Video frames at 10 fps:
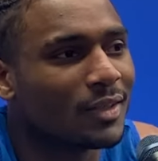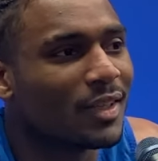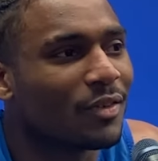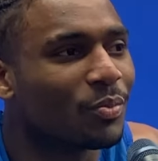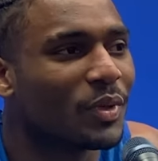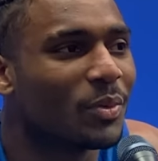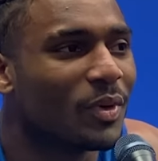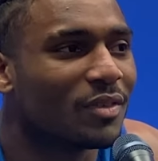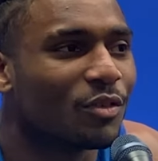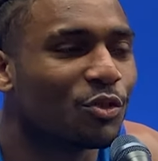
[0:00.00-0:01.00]
That's pretty
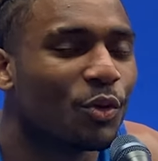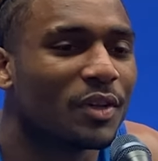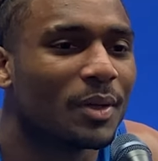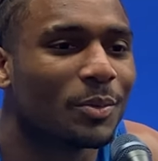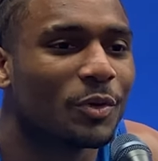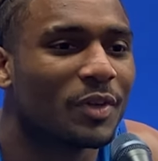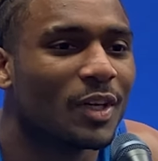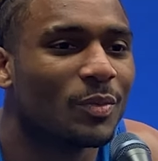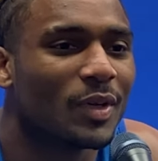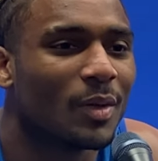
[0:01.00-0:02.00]
much as short as I'm going to
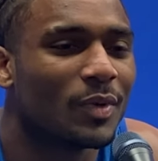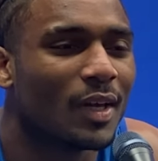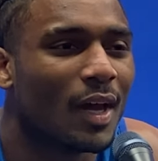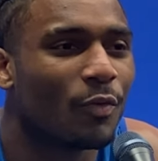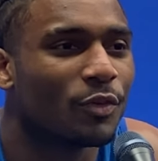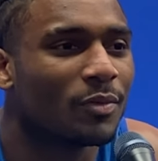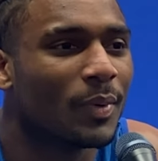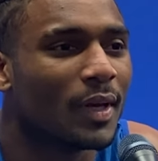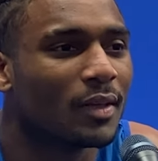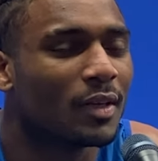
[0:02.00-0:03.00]
keep it. I mean, I
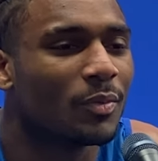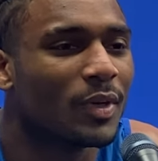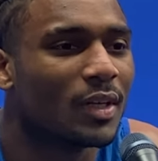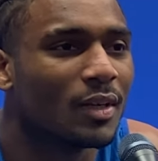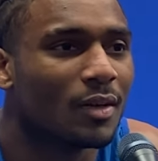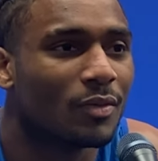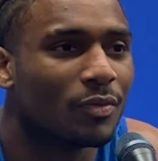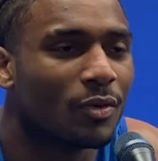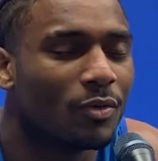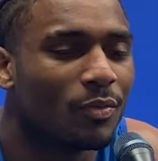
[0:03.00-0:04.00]
respect the committee of
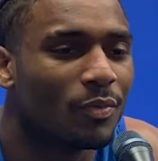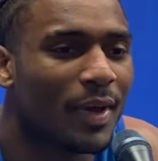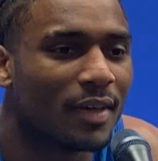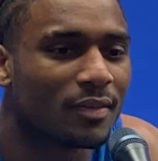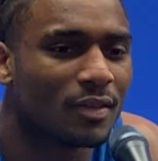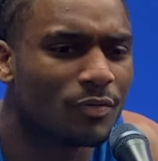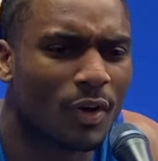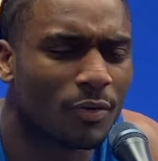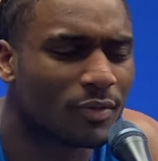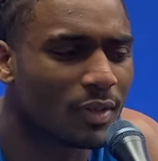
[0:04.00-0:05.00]
who makes these
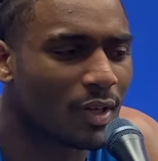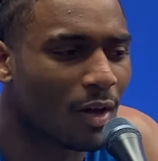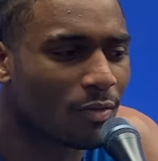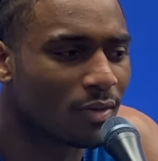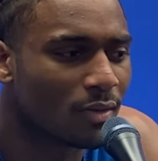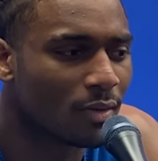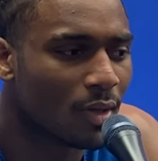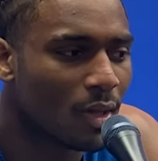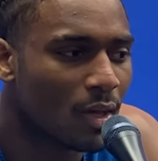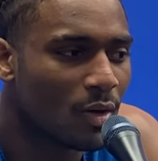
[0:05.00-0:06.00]
votes and the coaches.
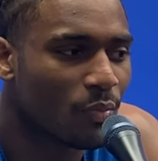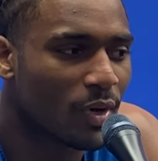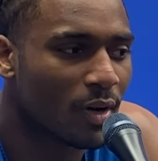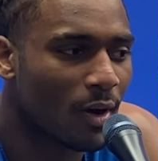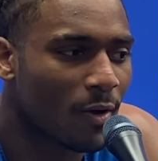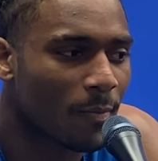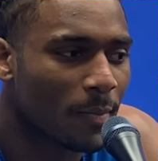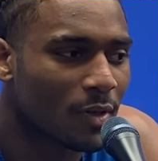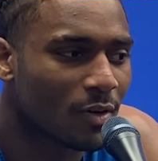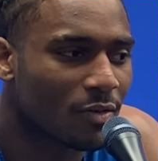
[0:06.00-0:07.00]
But,
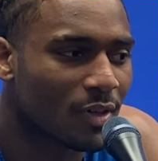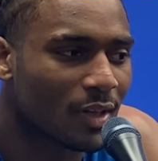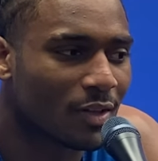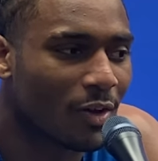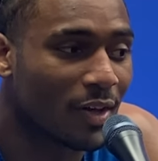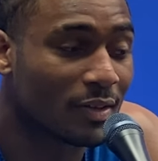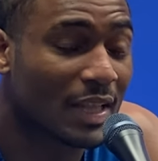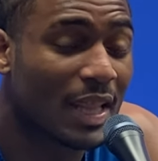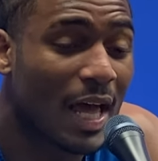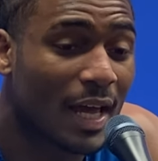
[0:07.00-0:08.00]
Jalen Lowe has a
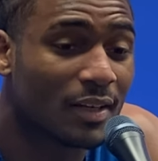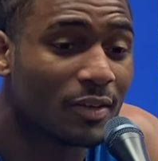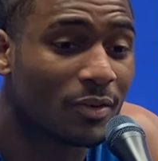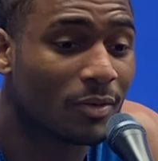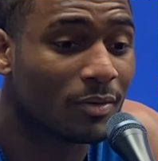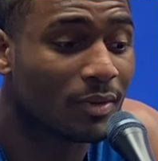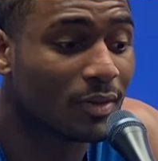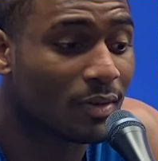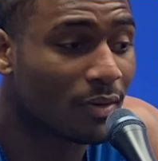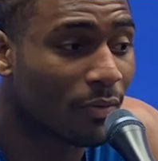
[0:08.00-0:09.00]
lot to do
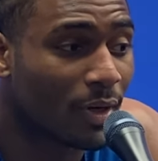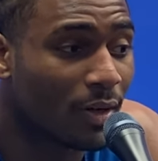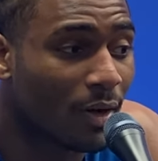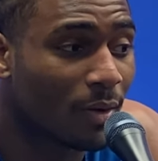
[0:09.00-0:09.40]
with